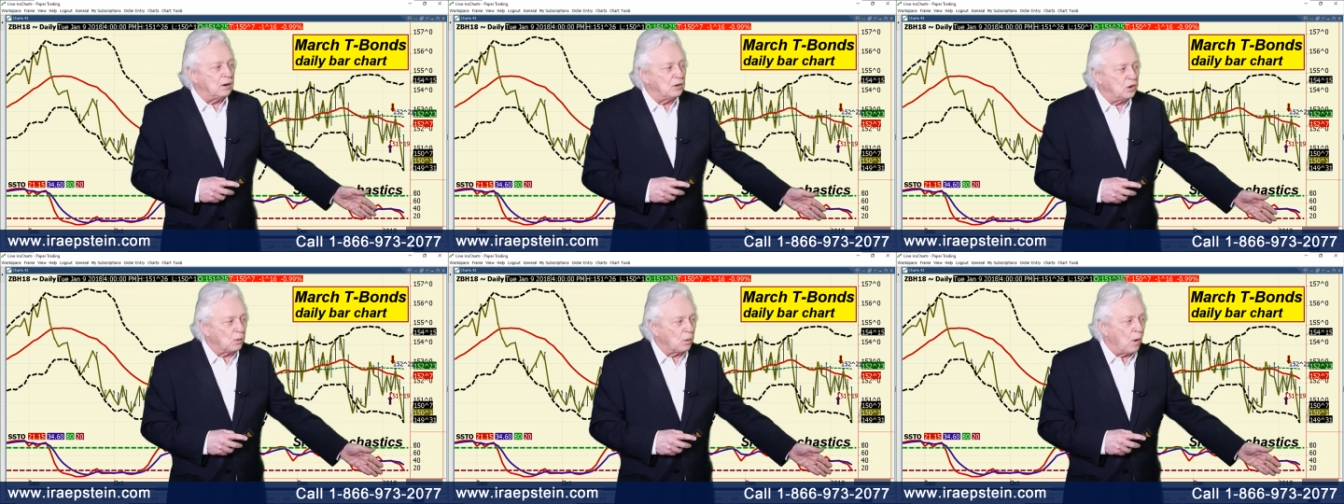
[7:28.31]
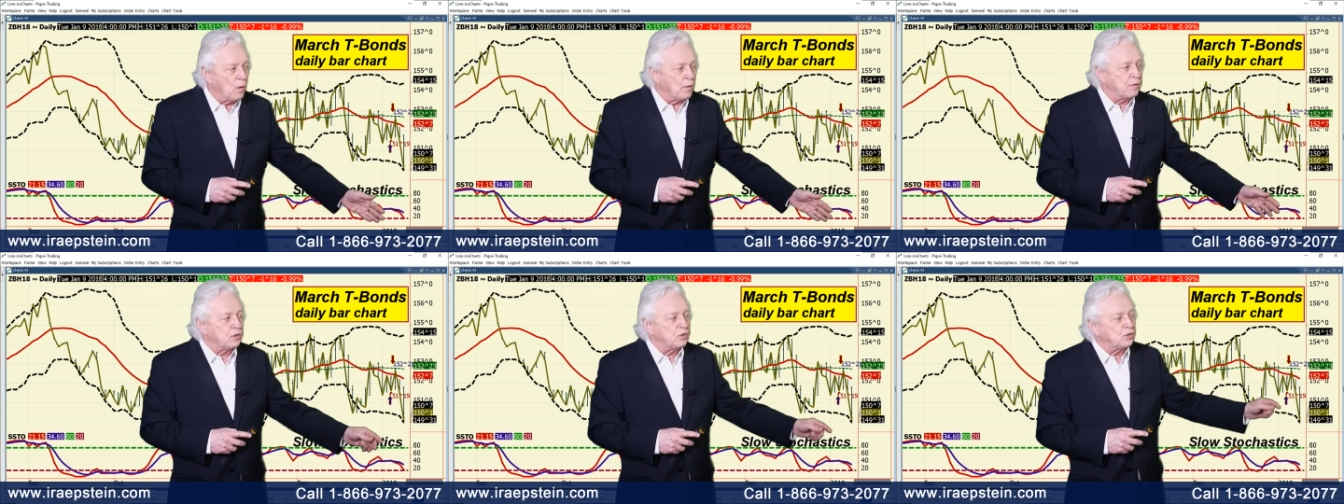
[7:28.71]
You're
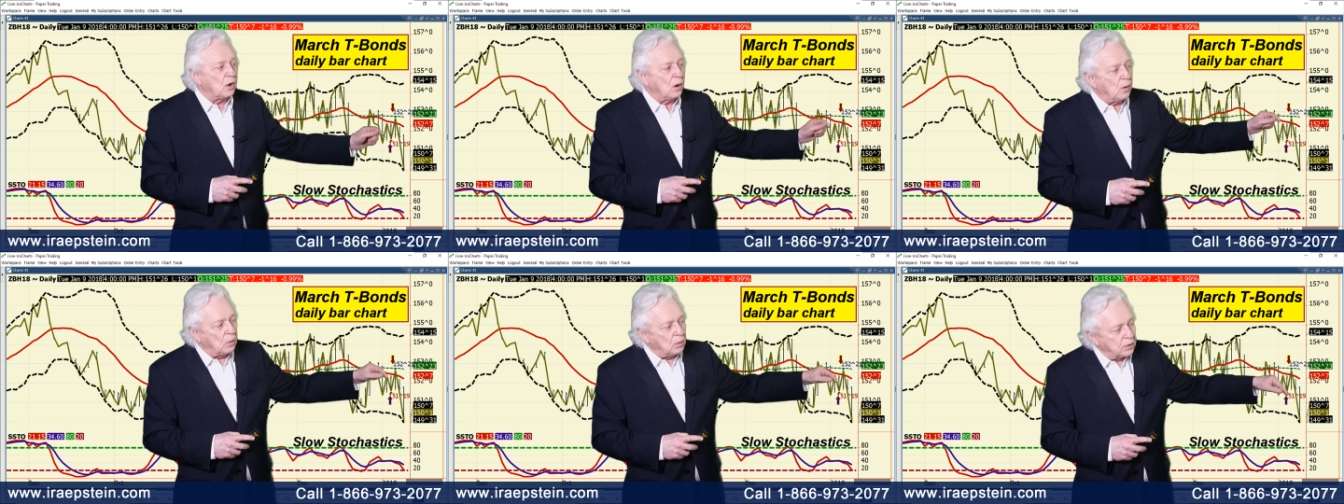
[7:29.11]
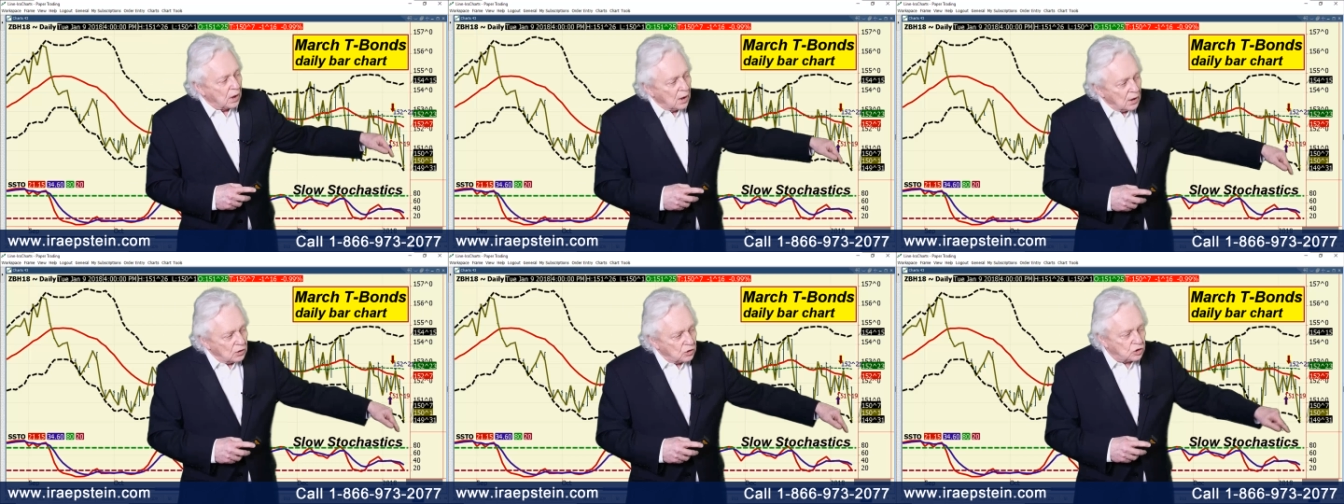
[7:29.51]
oversold,
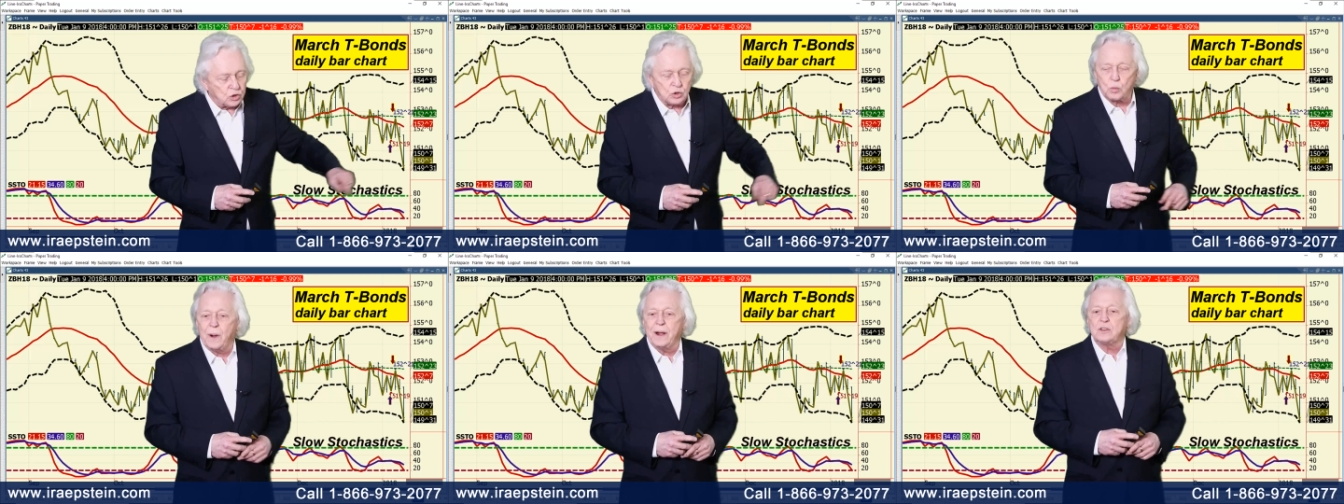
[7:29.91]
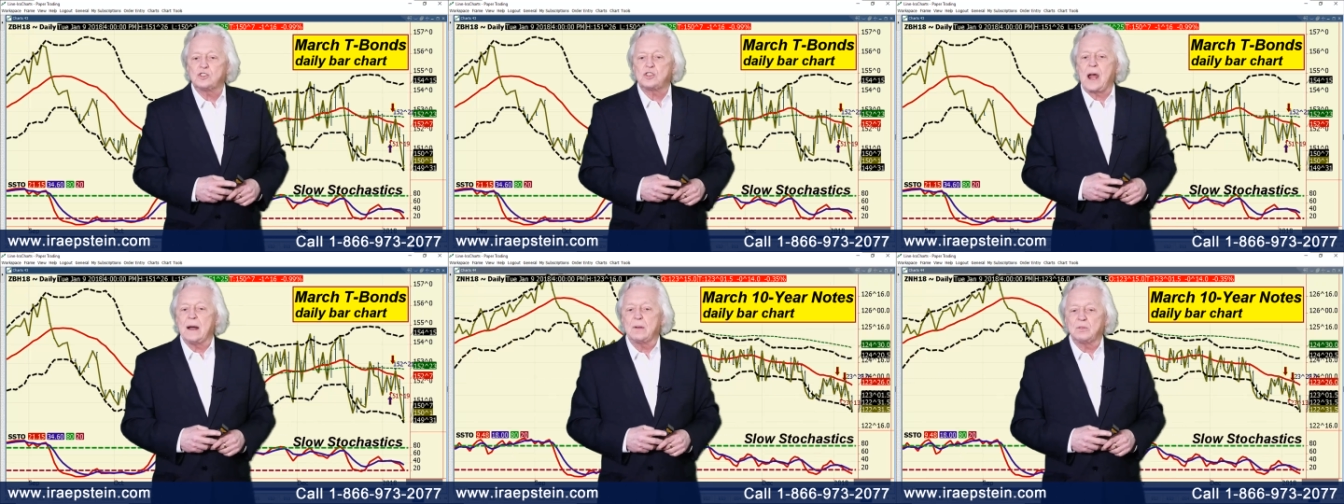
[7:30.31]
stretched
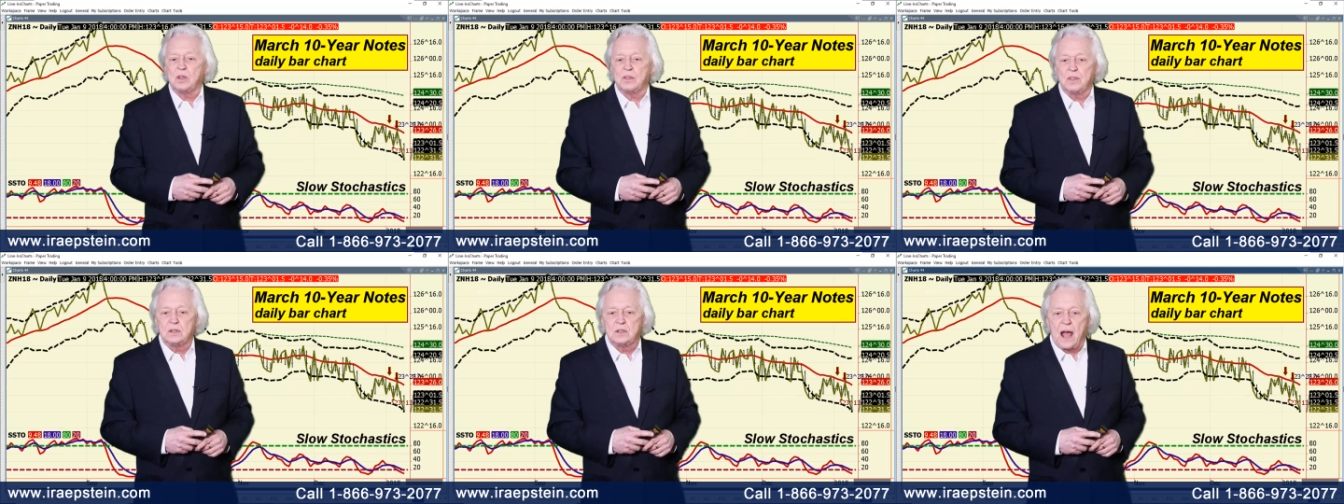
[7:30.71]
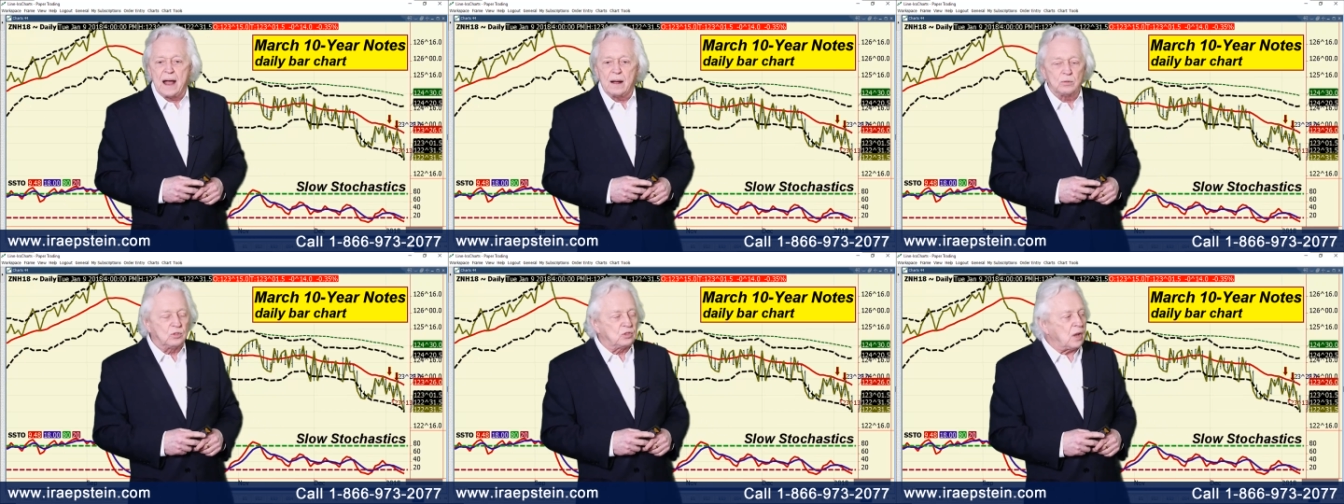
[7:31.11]
out to the
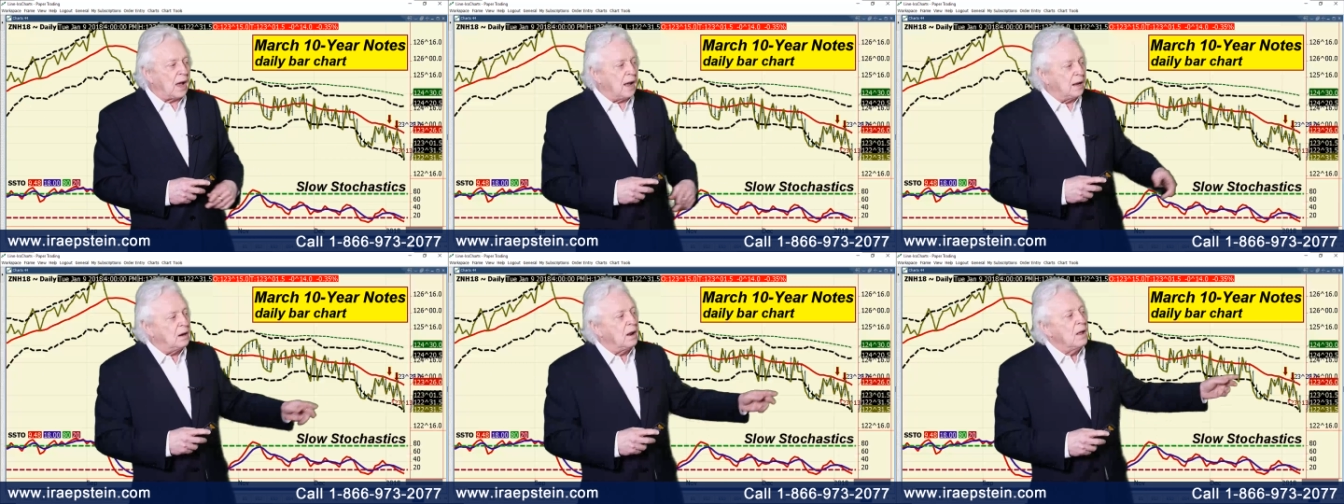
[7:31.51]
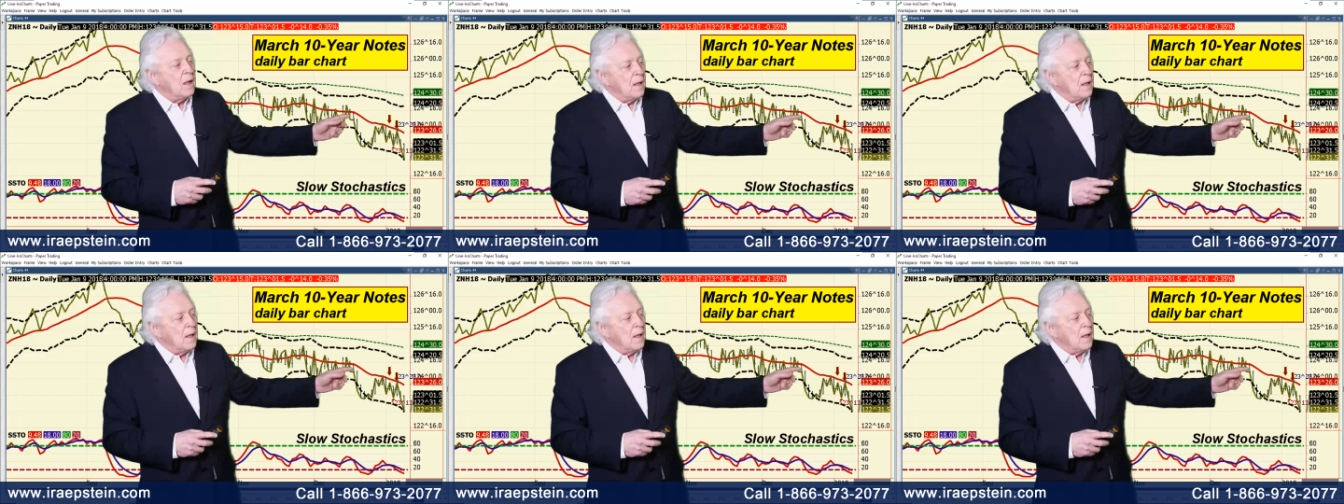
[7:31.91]
downside.